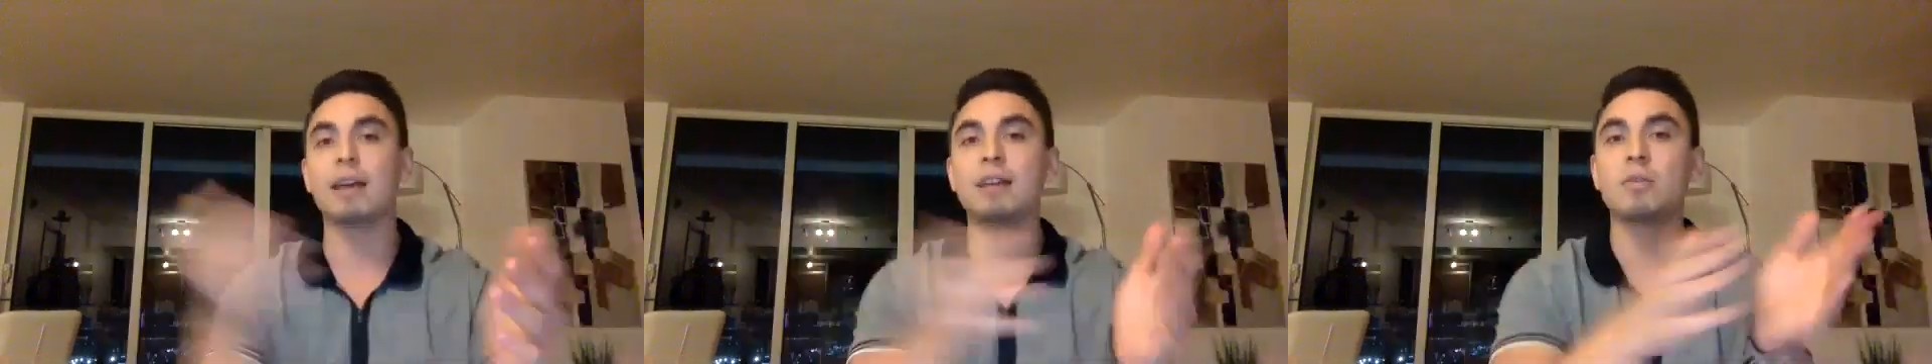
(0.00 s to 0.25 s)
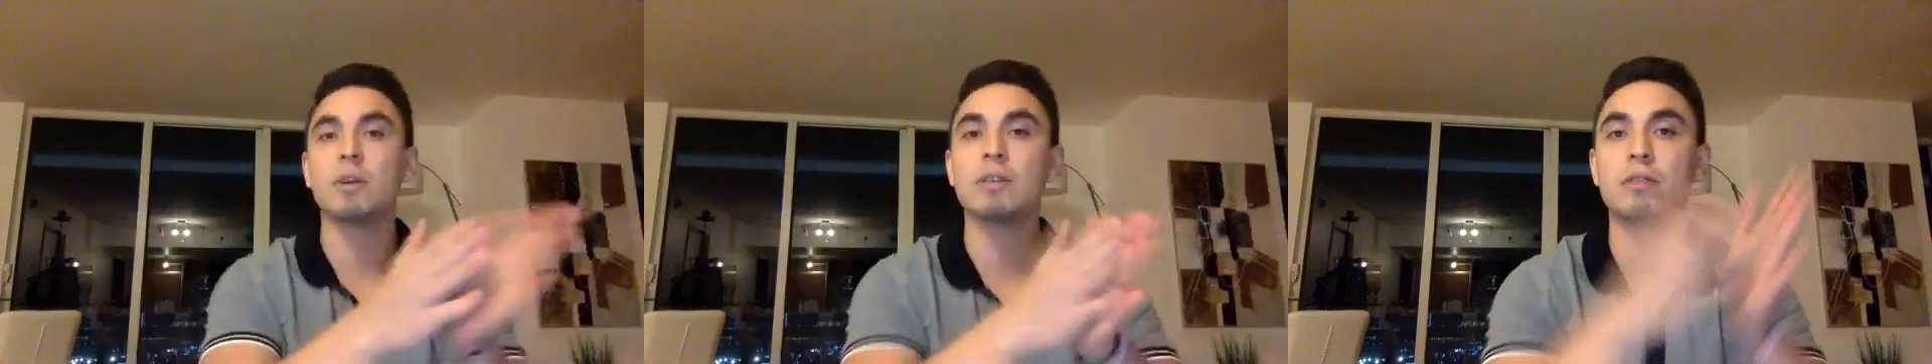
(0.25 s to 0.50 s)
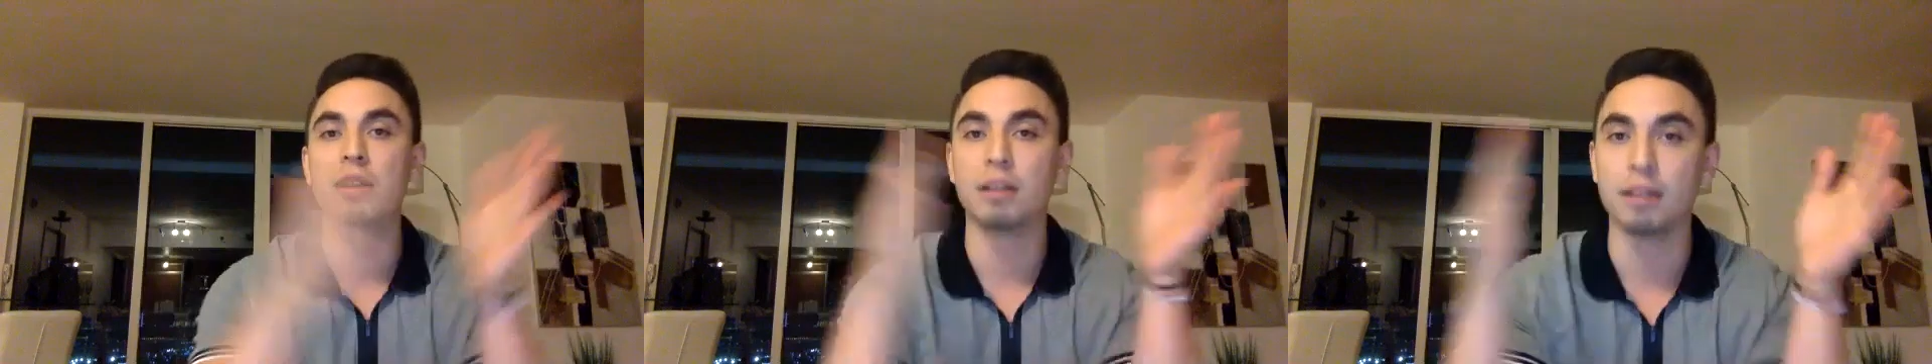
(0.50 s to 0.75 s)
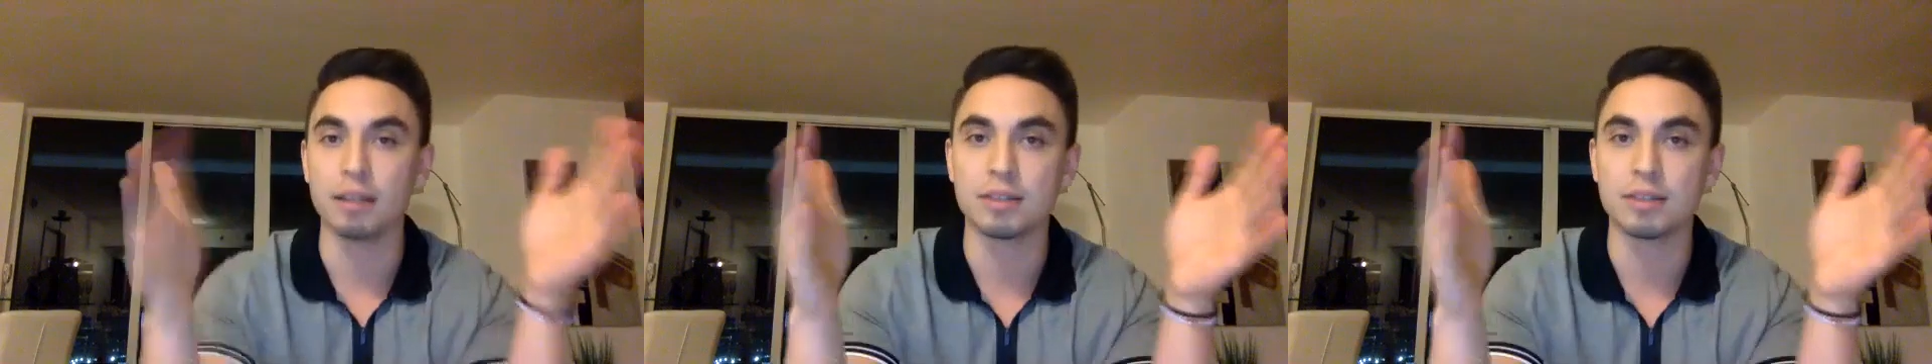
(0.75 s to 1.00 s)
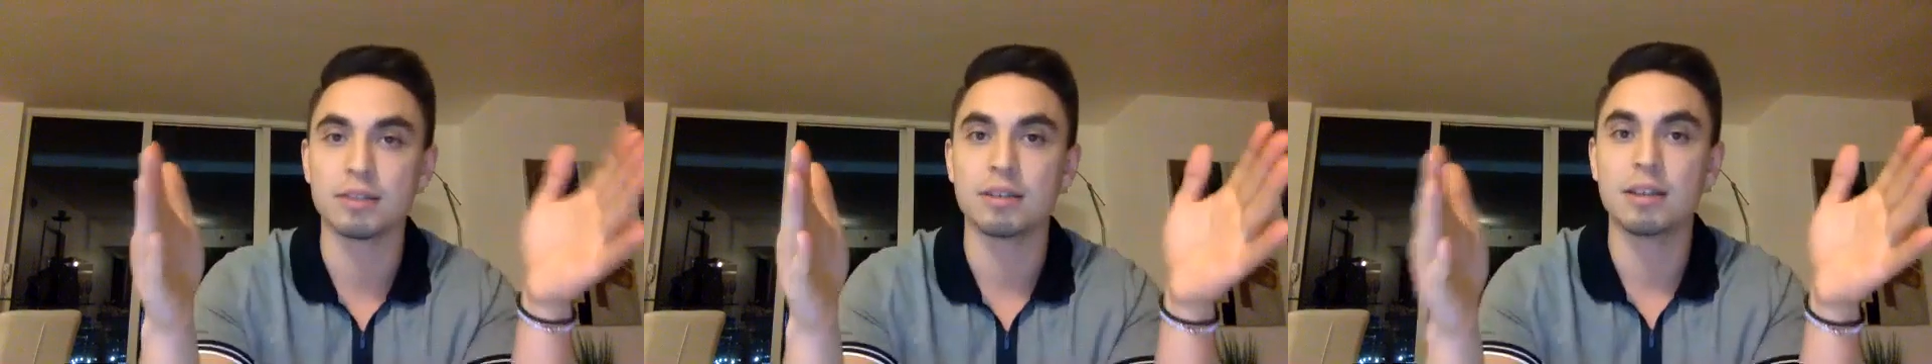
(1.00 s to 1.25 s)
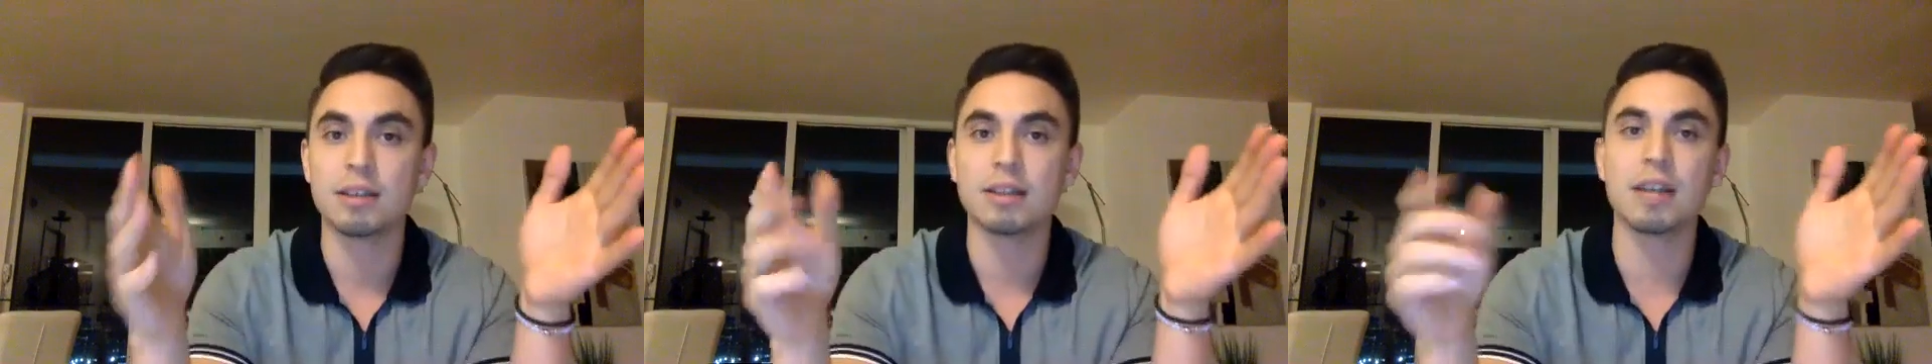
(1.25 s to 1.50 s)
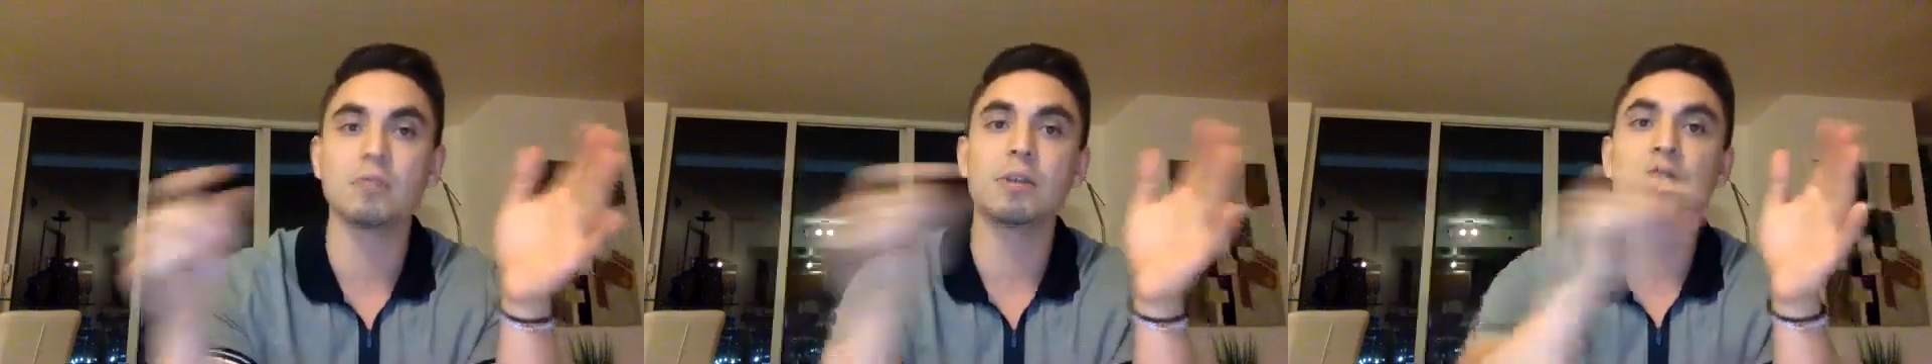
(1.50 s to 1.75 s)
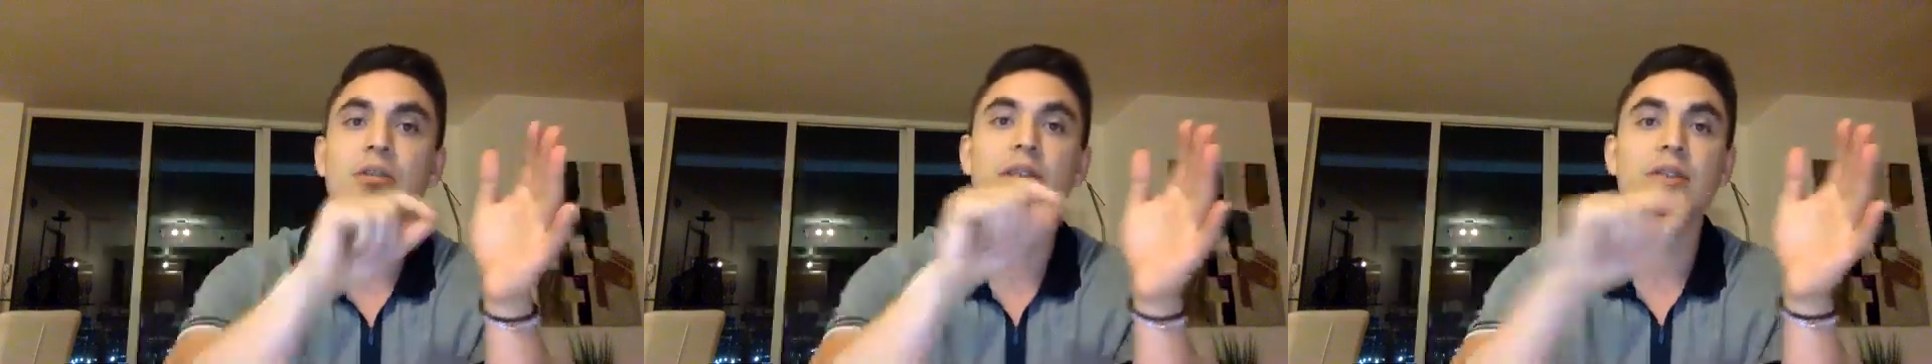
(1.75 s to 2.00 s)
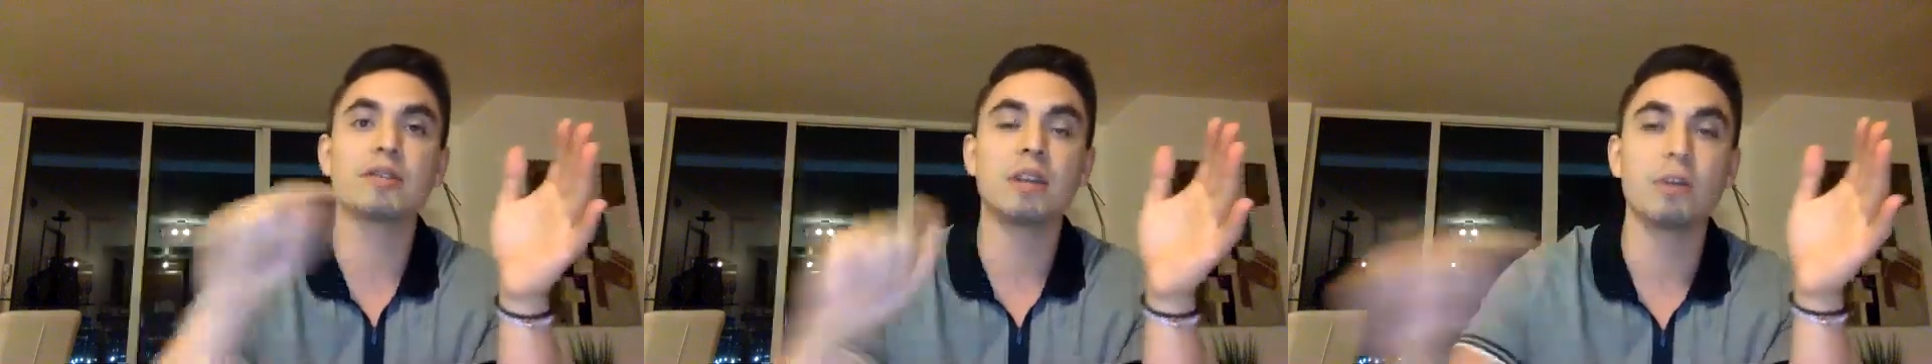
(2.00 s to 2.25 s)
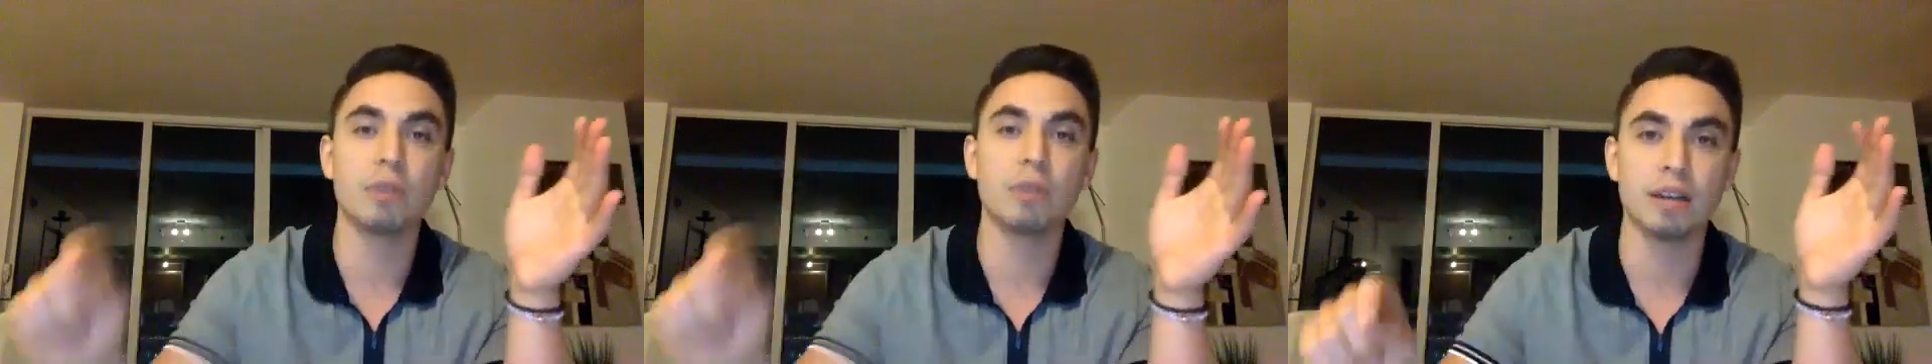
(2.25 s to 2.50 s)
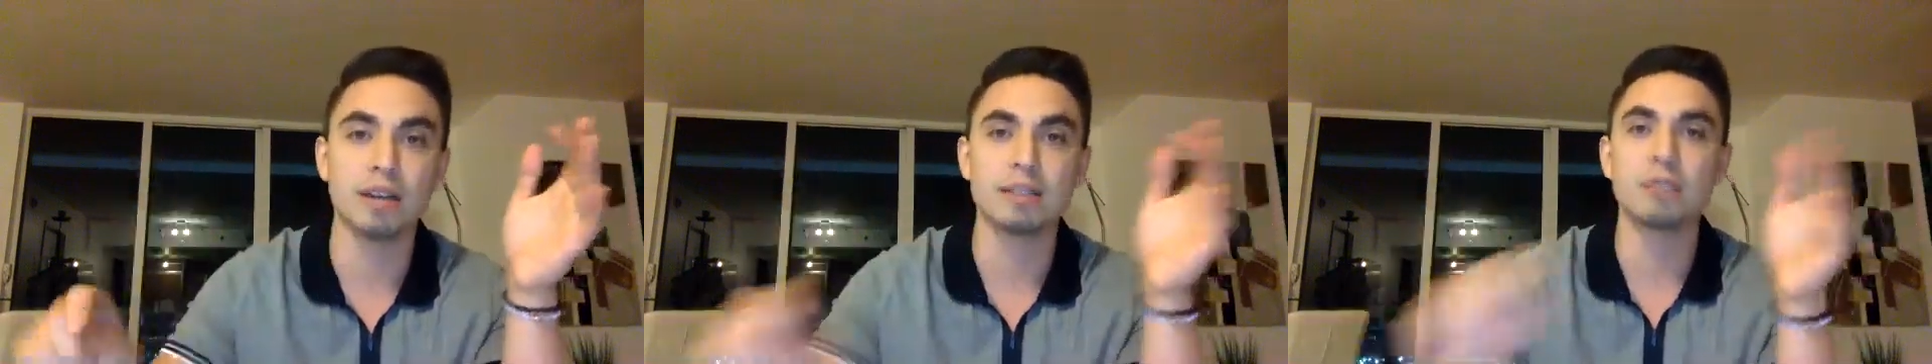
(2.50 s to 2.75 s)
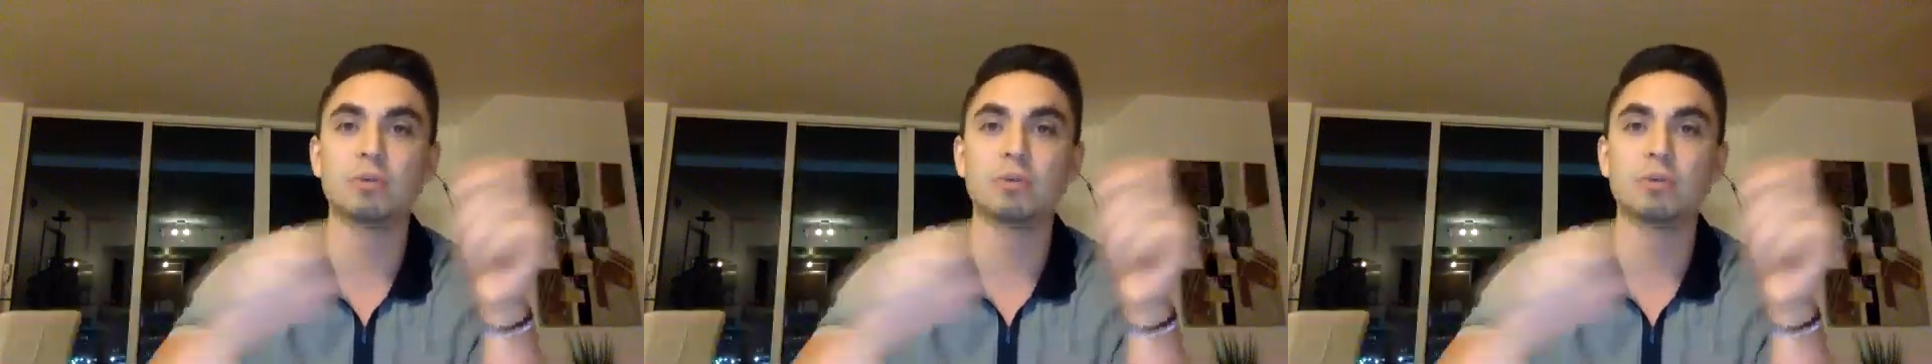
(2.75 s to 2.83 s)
That's why you need a list. That's why you need to stay organized.